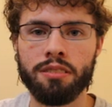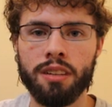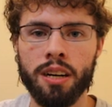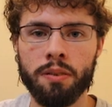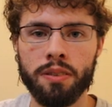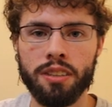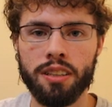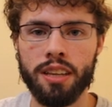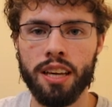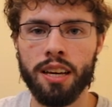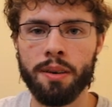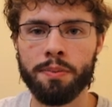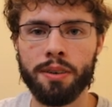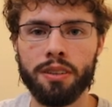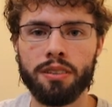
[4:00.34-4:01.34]
around with the
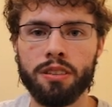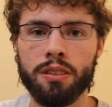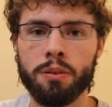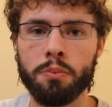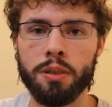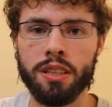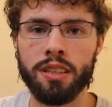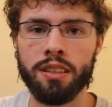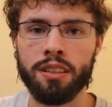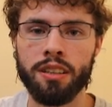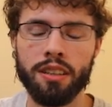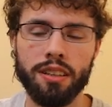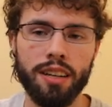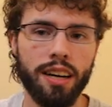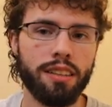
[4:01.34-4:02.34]
camera a little bit,
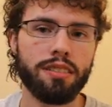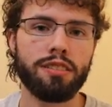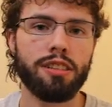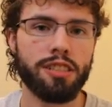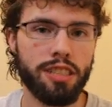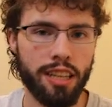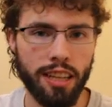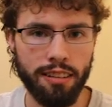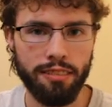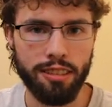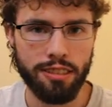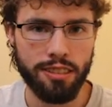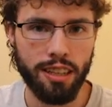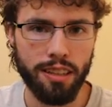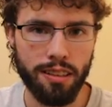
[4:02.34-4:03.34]
not touching it in the
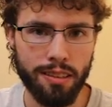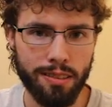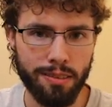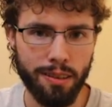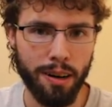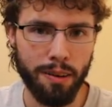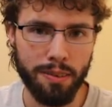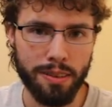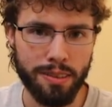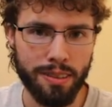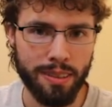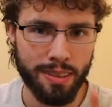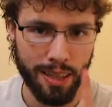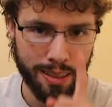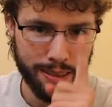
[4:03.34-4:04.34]
settings, obviously,
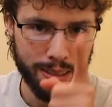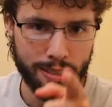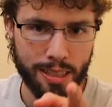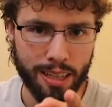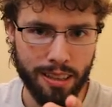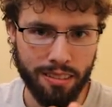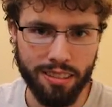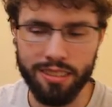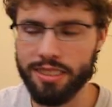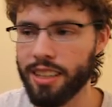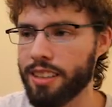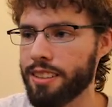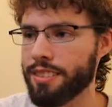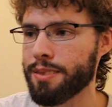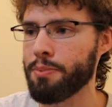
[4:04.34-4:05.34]
not touching it in the
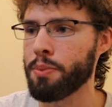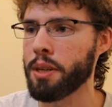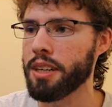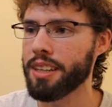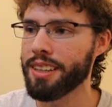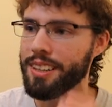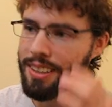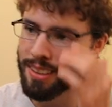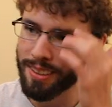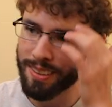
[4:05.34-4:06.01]
settings, but